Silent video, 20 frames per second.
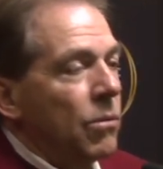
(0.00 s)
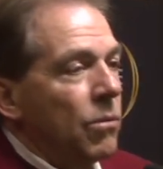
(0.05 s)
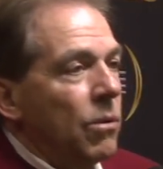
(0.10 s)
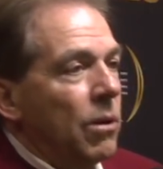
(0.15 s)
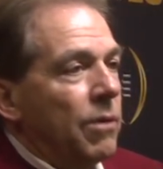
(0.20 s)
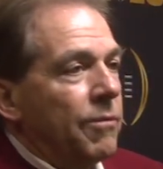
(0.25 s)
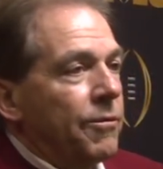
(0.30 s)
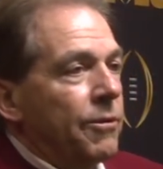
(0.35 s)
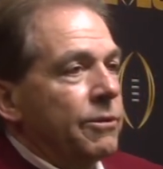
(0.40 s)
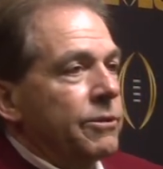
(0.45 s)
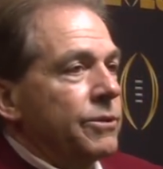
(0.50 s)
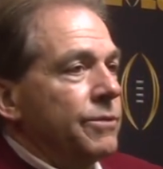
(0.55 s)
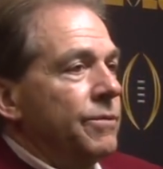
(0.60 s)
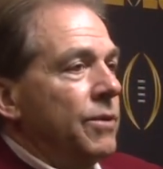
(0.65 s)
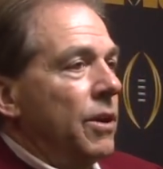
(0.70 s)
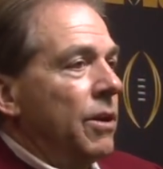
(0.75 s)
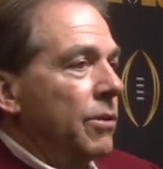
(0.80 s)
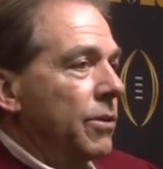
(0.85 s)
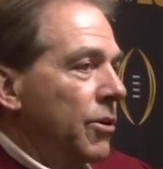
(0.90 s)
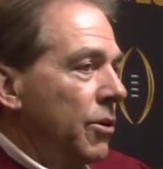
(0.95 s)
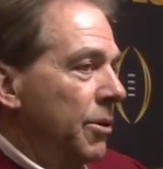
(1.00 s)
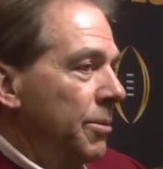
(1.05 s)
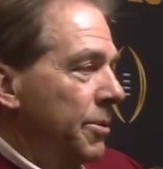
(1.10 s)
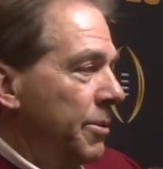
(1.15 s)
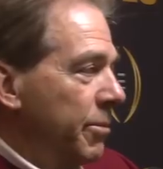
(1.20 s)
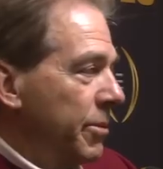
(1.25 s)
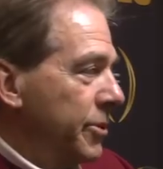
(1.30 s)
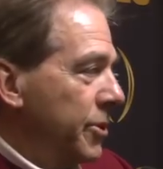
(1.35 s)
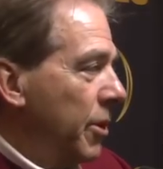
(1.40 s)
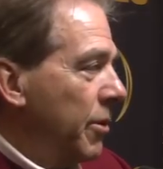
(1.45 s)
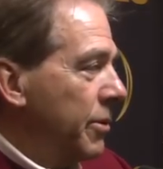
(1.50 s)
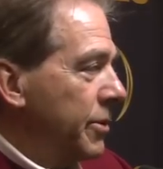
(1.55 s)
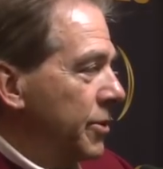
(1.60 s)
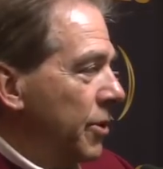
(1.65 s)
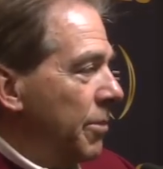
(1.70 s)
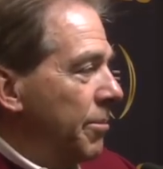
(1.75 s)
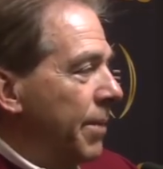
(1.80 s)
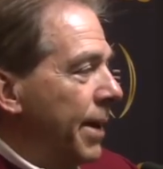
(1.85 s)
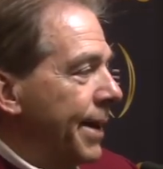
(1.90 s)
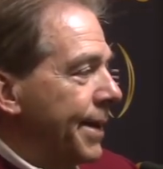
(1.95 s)
Well, first of all, Kirby was always
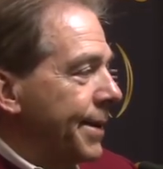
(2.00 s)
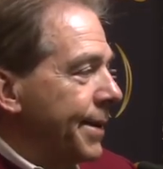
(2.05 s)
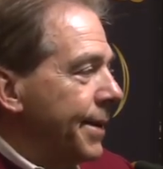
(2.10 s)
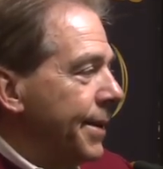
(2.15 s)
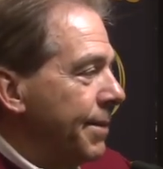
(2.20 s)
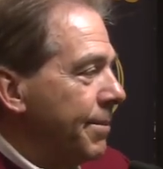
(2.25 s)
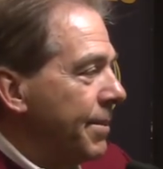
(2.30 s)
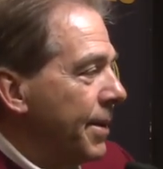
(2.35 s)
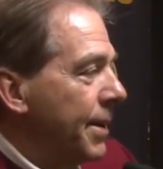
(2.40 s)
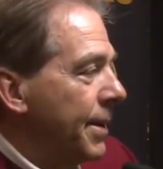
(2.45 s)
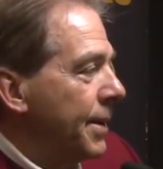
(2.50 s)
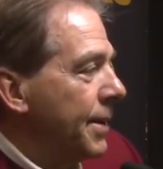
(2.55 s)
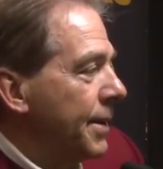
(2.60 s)
on my team.